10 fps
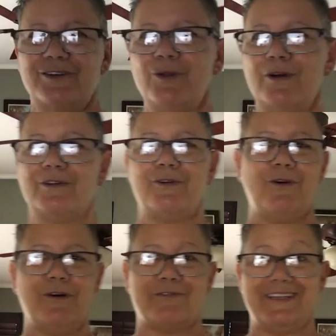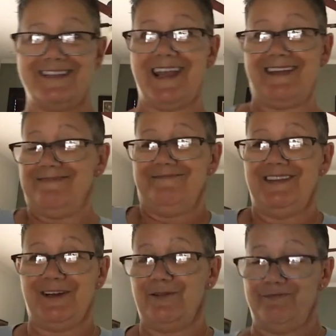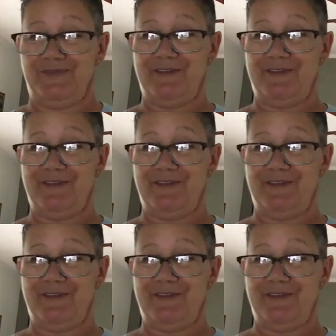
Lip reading: Gloria Allred. They, you know,